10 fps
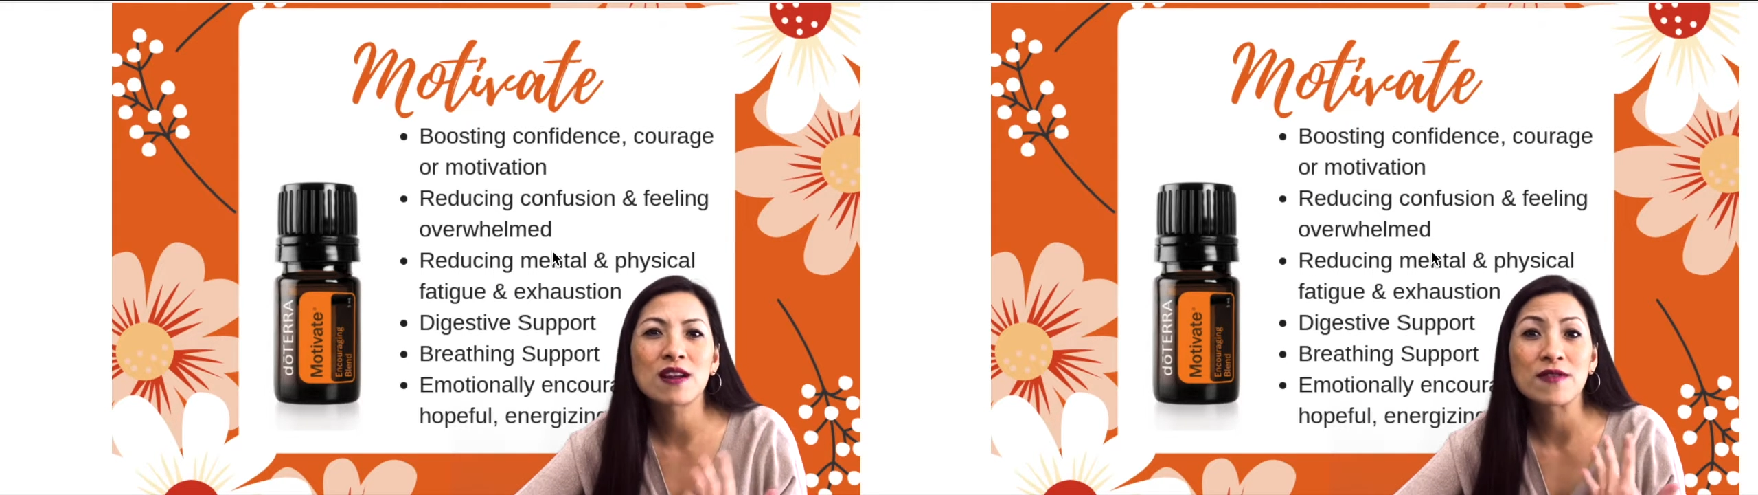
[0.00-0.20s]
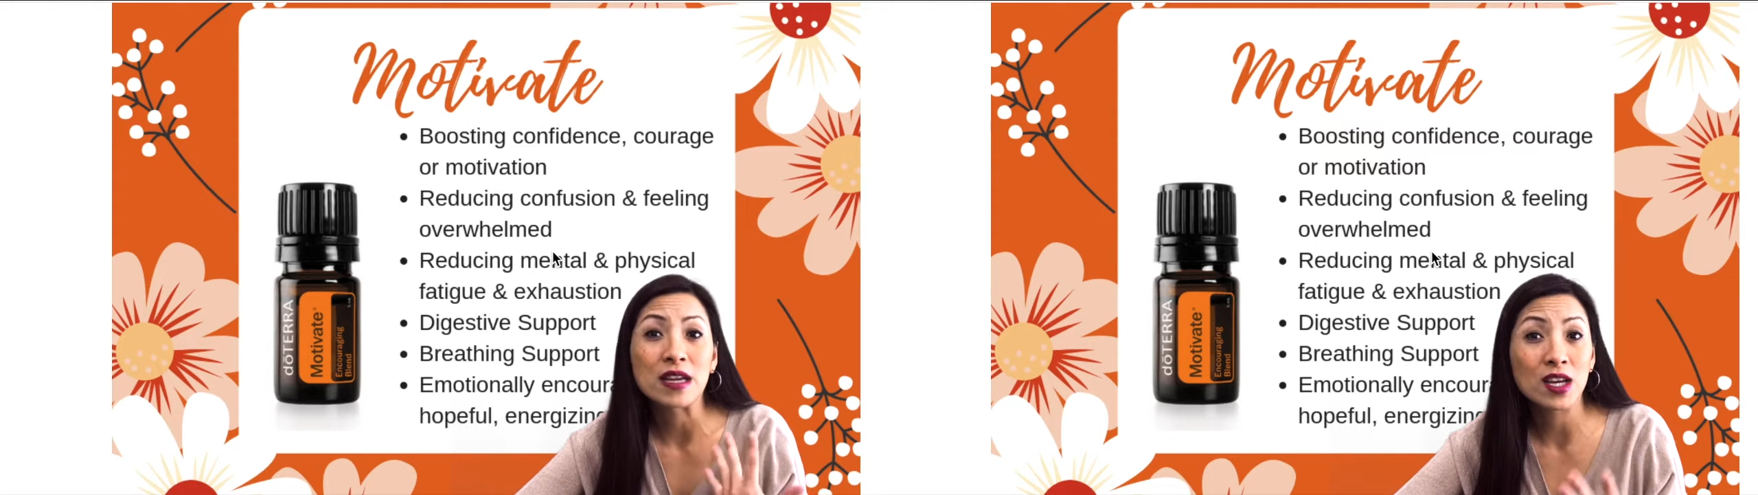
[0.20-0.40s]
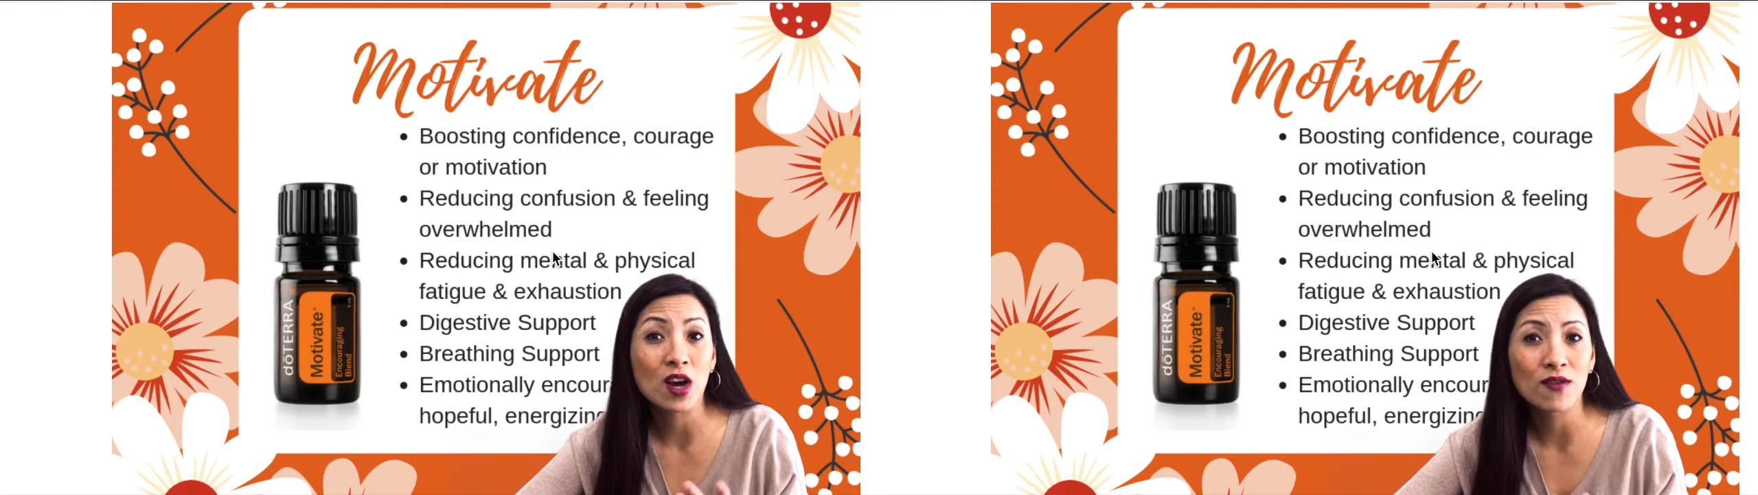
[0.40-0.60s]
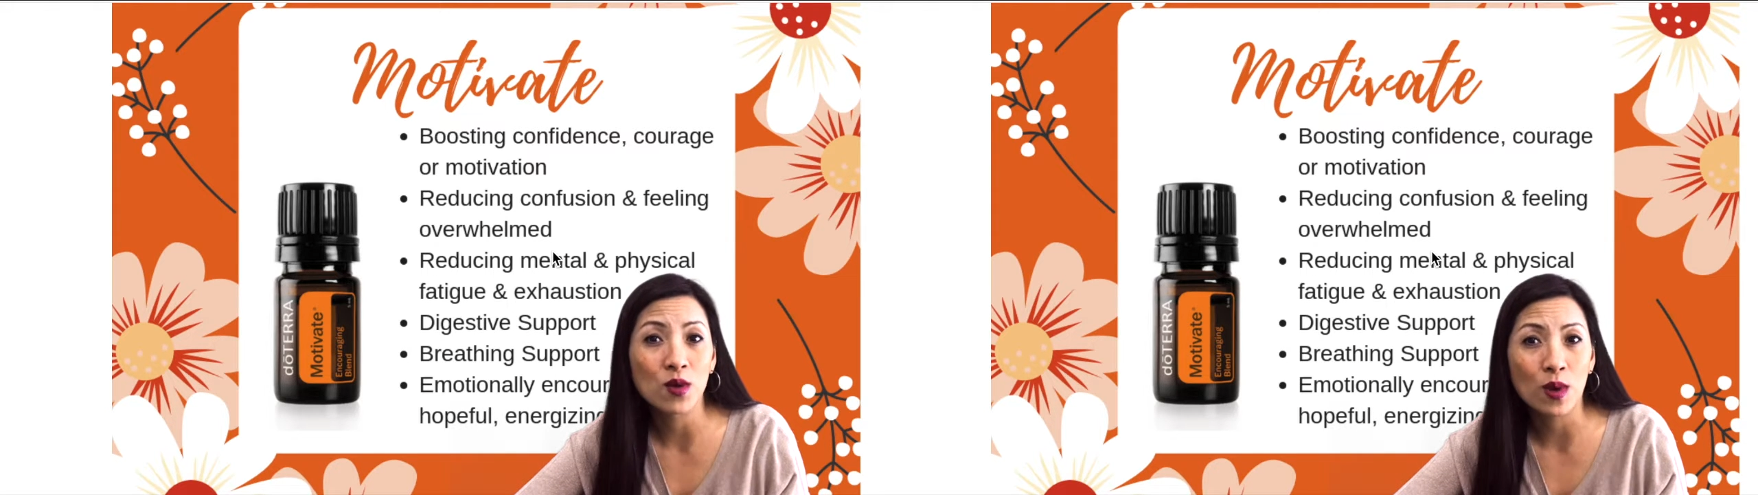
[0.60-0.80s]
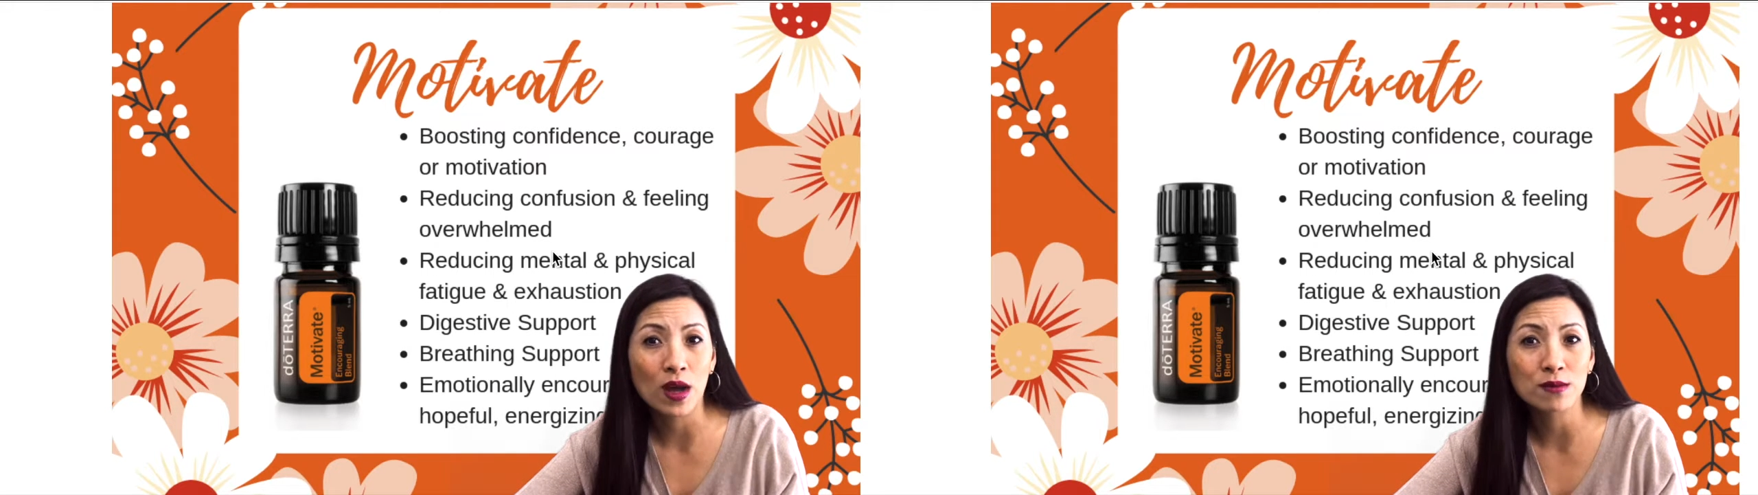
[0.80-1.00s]
and feeling
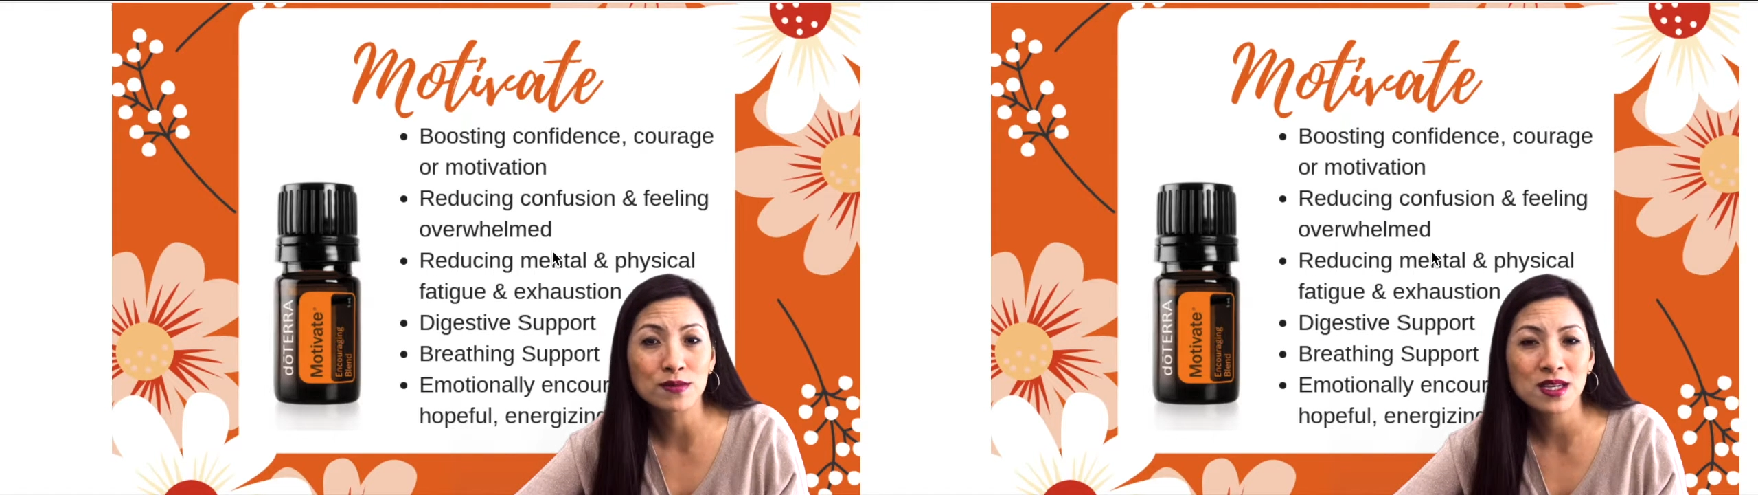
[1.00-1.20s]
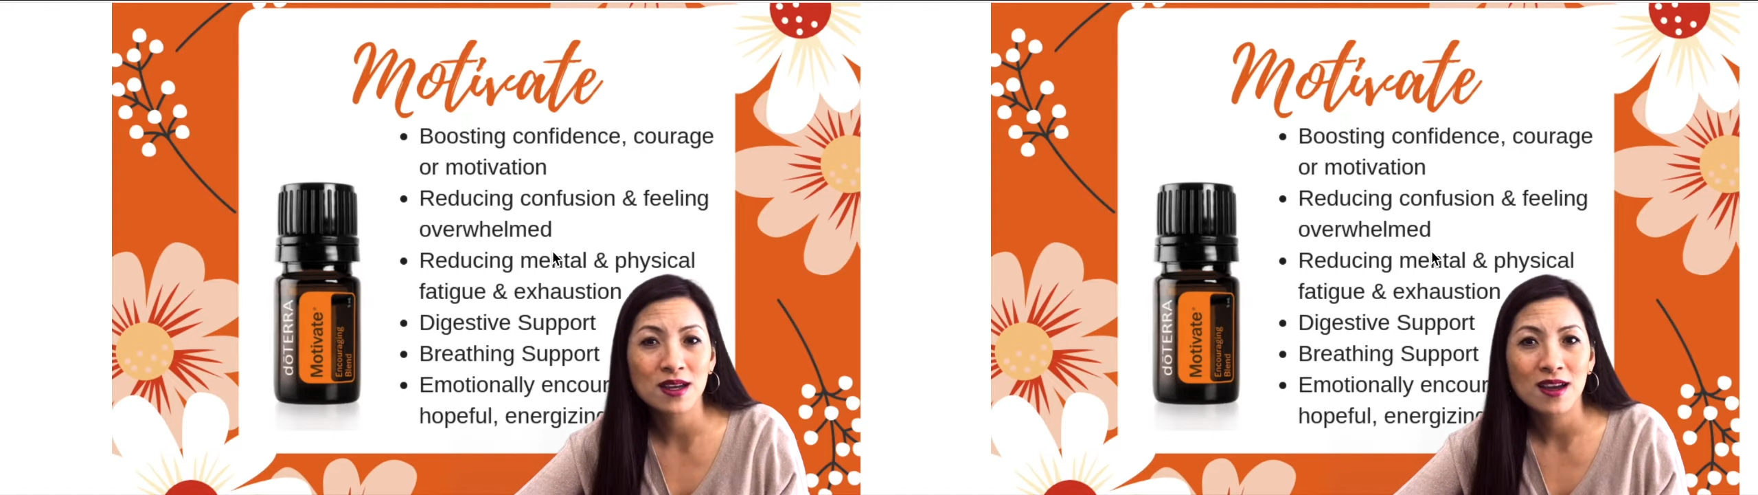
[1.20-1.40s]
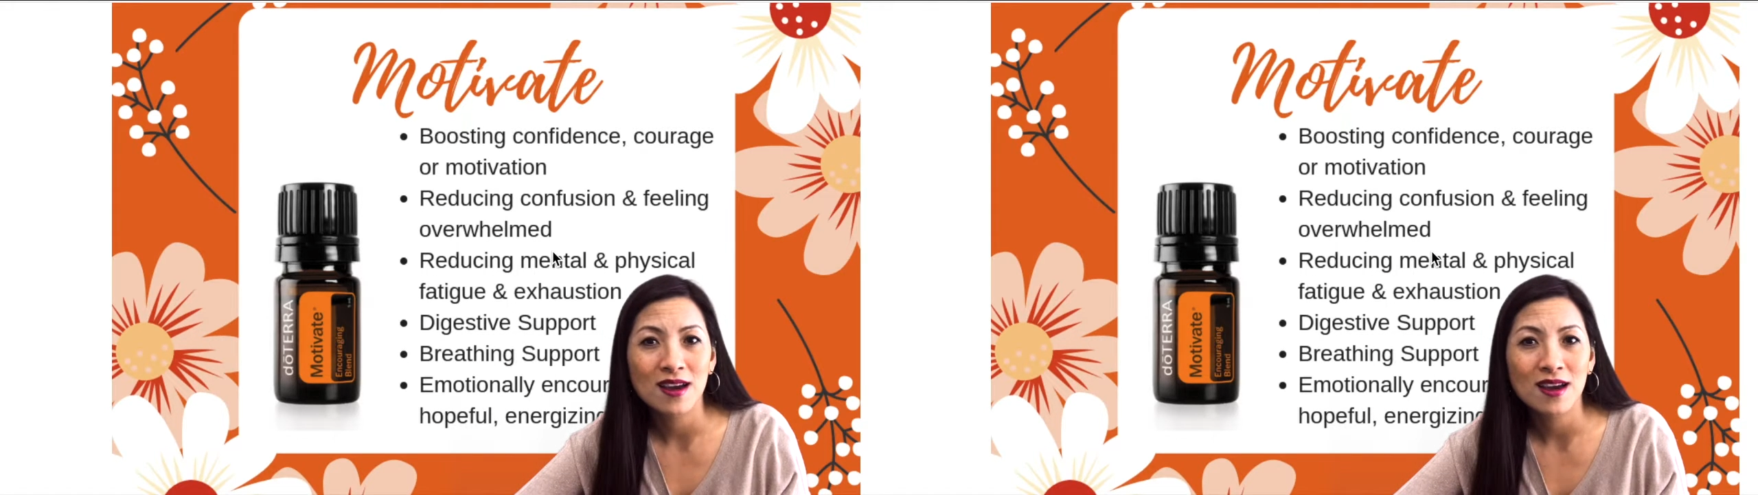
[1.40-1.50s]
overwhelmed.